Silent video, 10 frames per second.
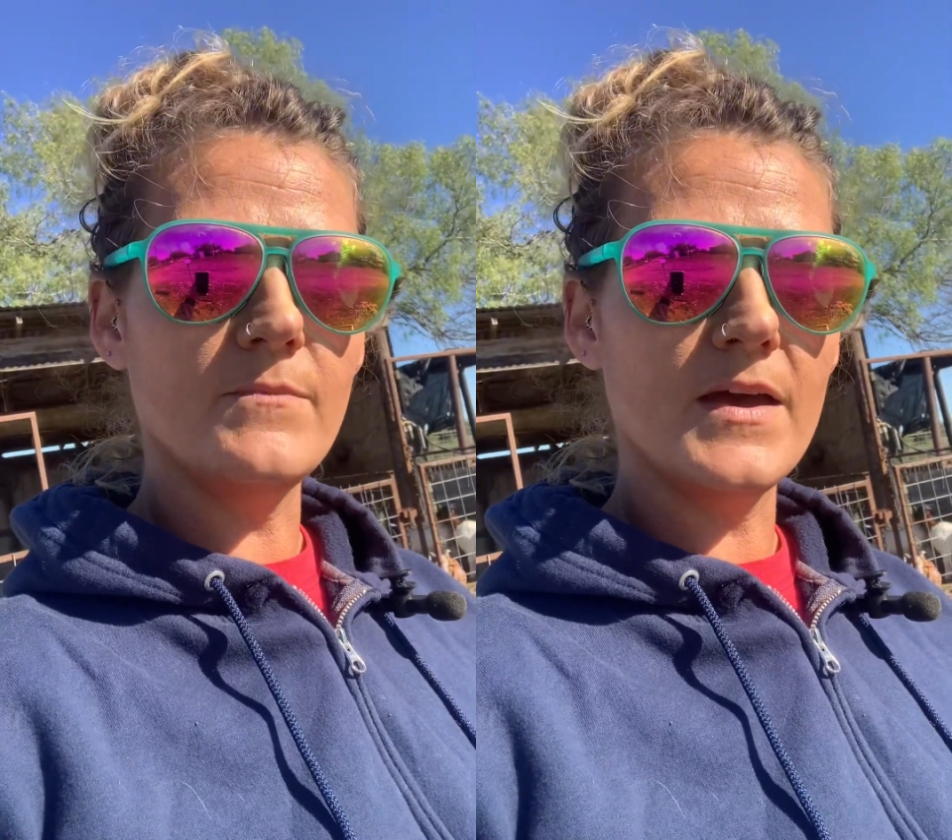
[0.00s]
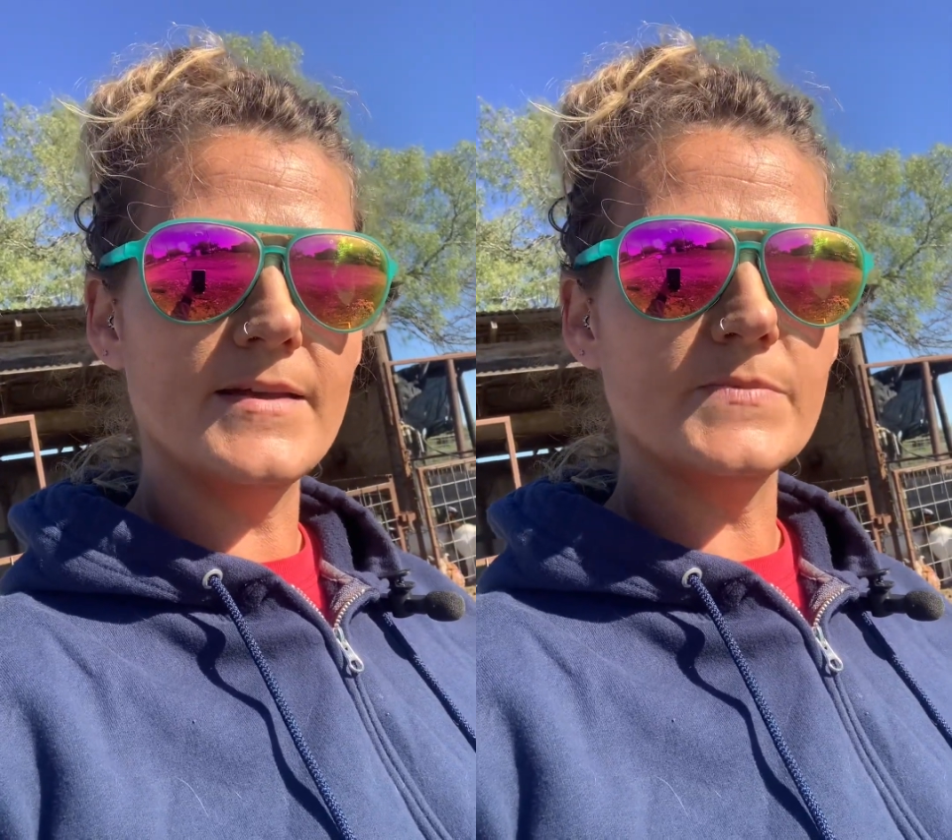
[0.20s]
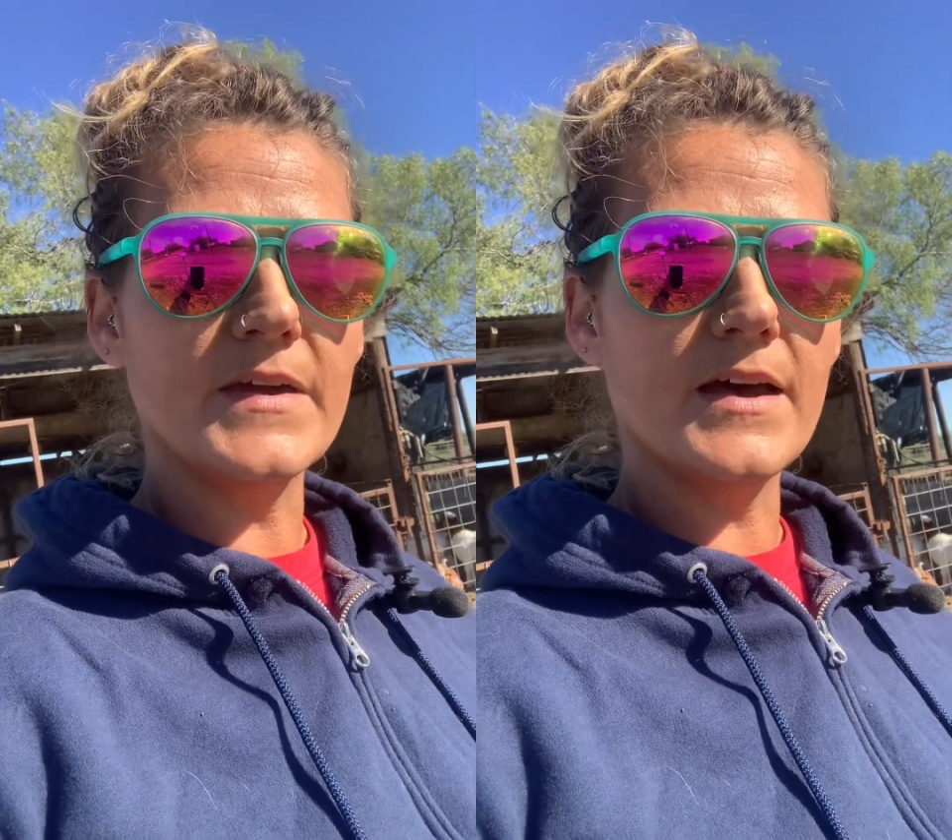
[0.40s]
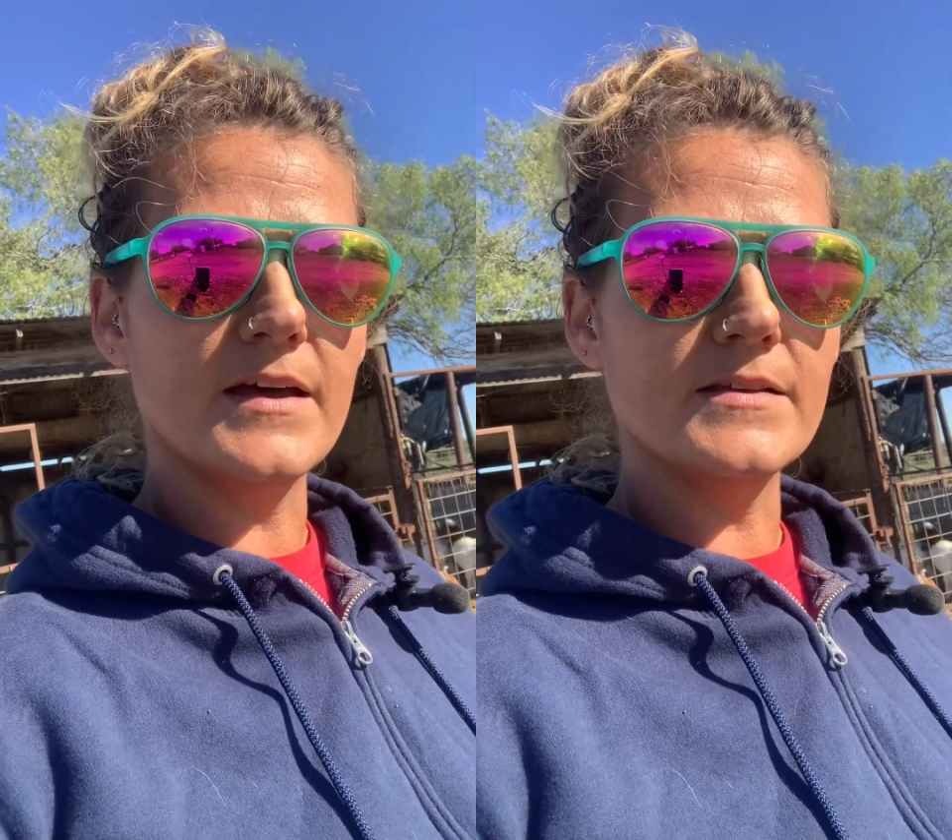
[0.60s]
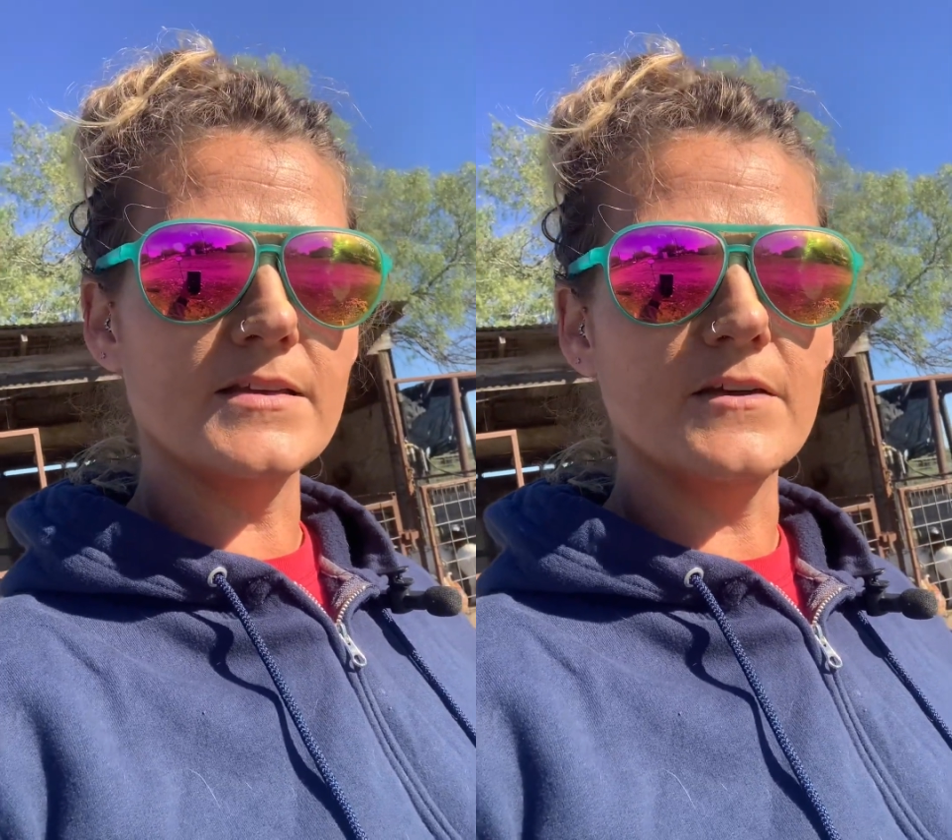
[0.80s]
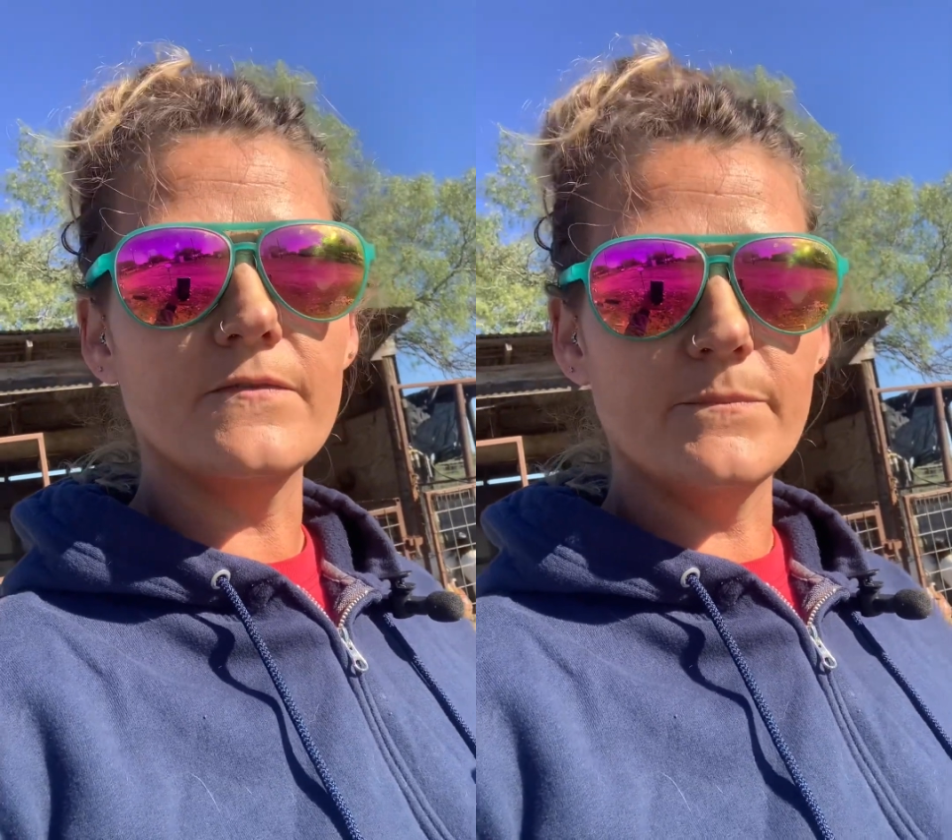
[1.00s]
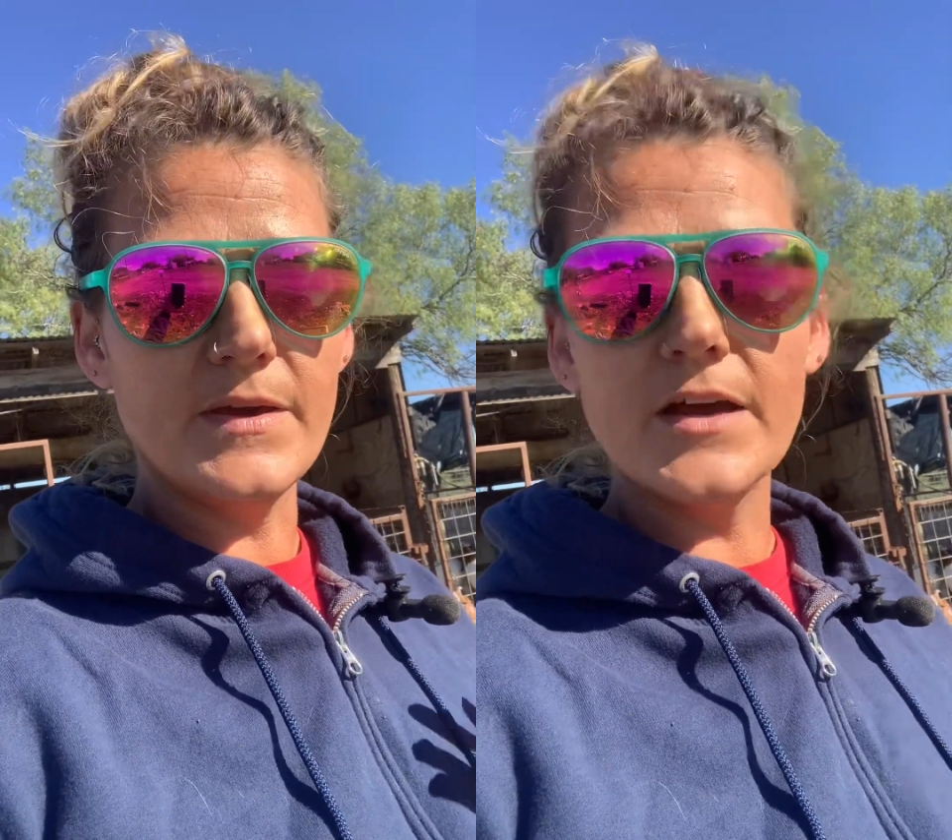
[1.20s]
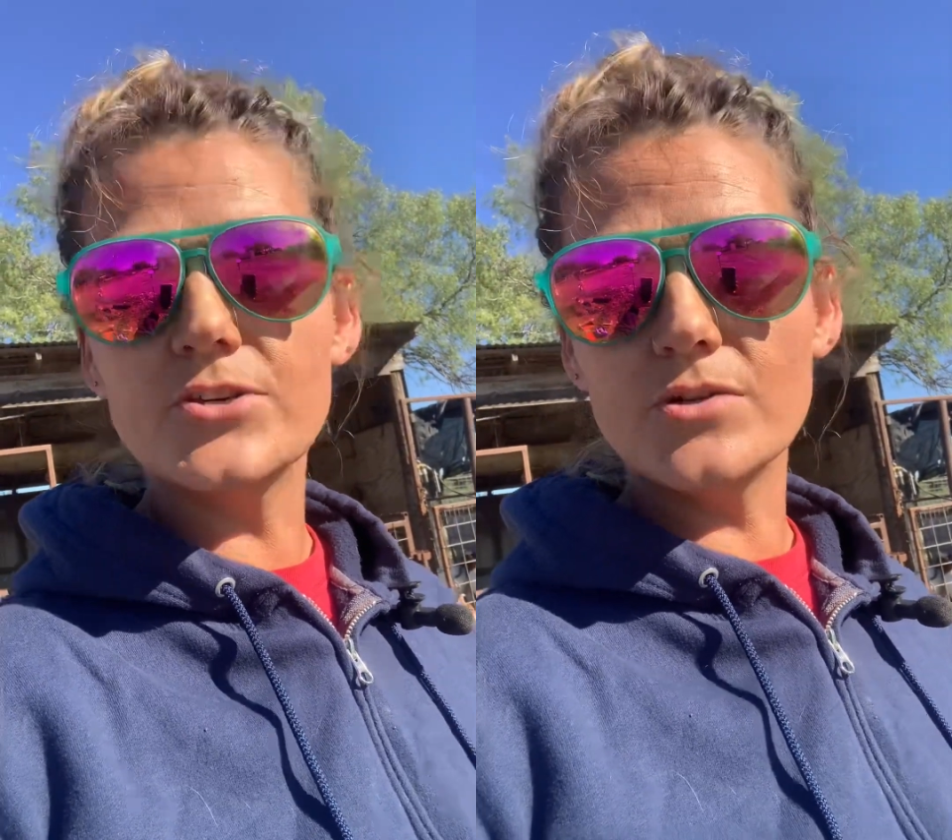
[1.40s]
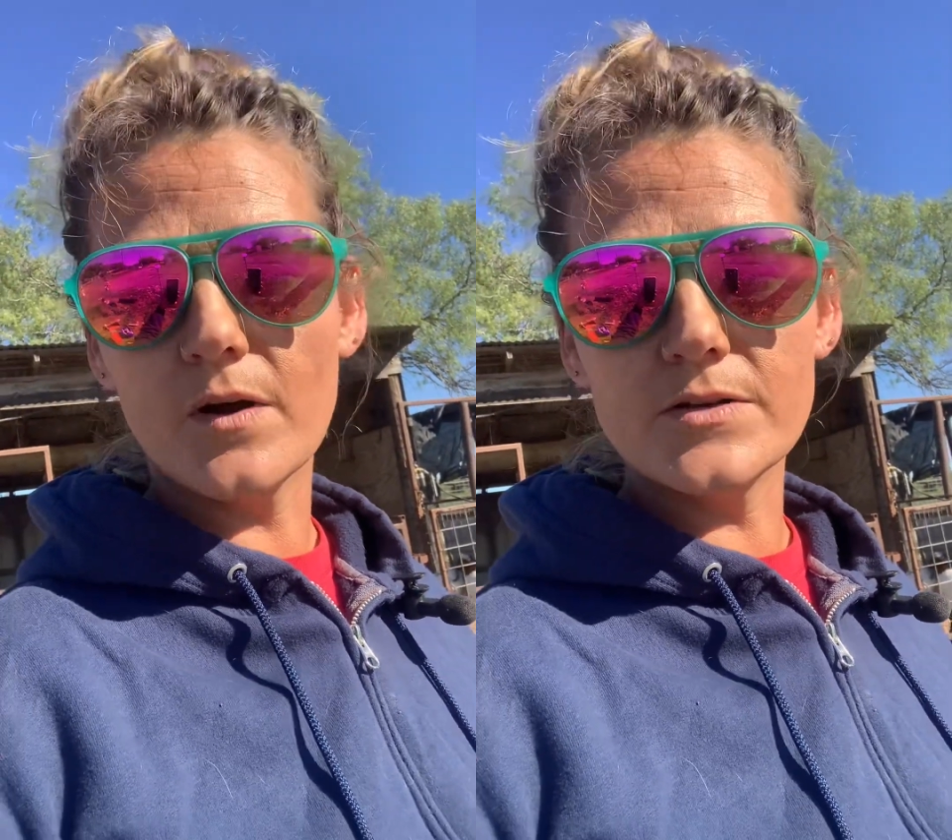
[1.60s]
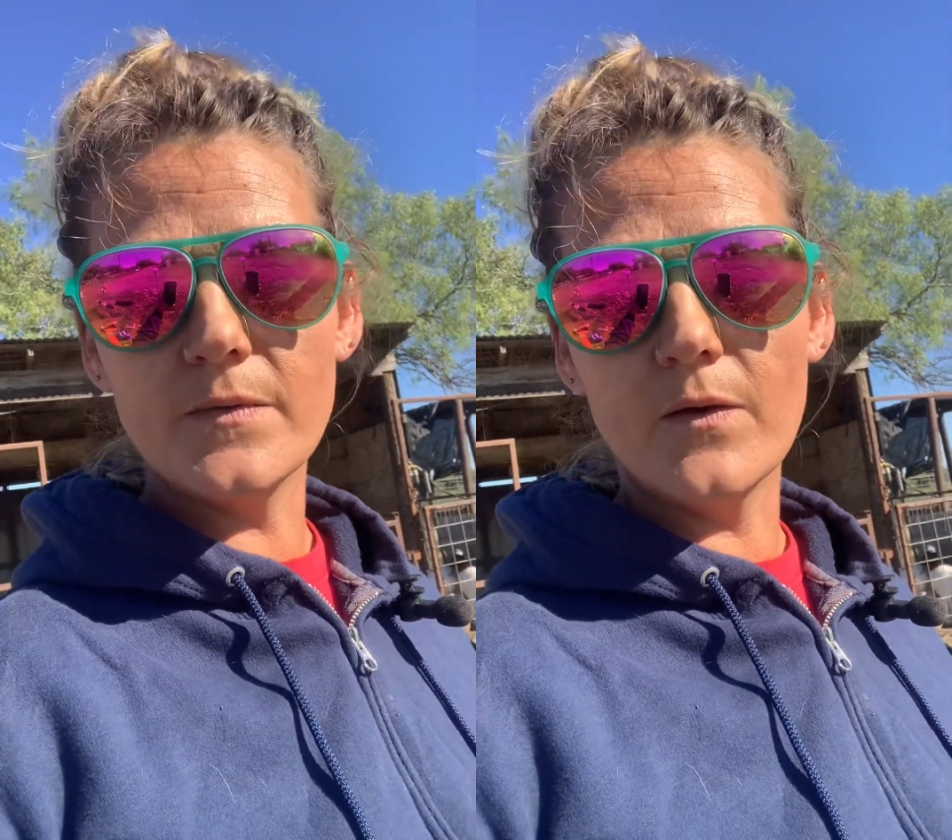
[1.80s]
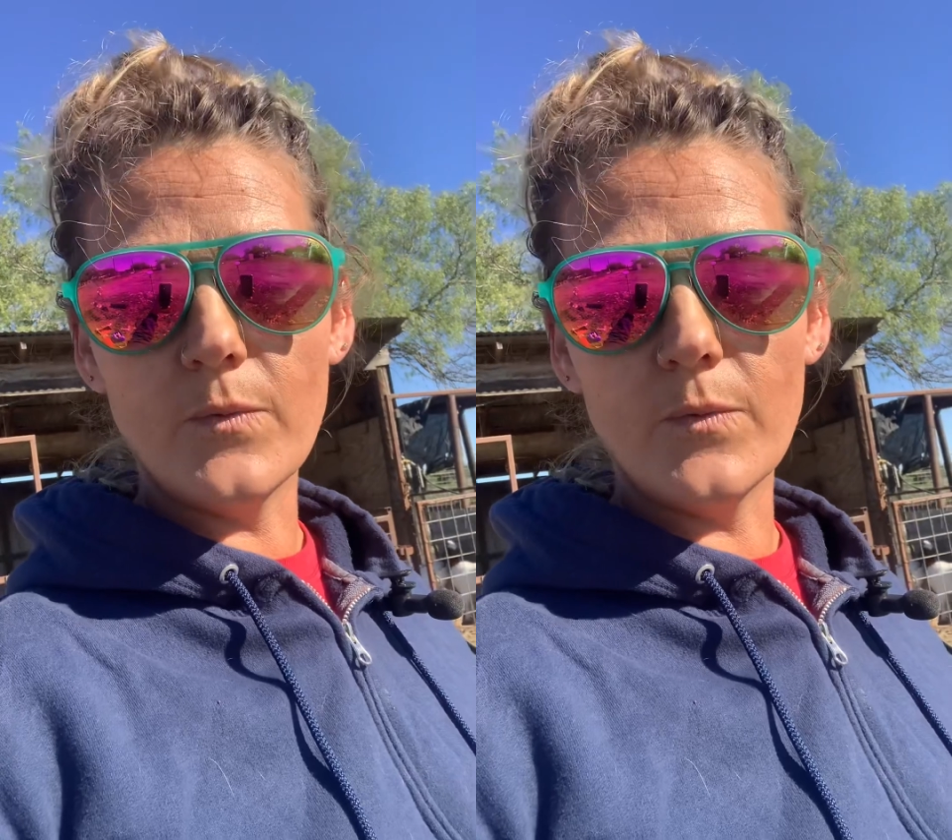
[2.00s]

meds because you are doing